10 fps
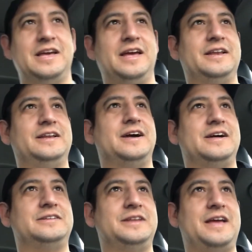And
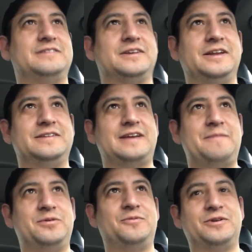today's a good
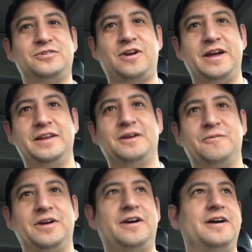example. We're trying. Here
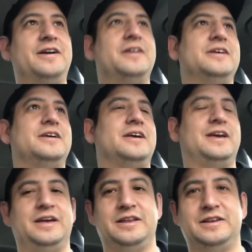we are.
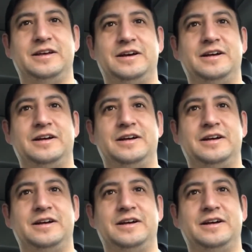And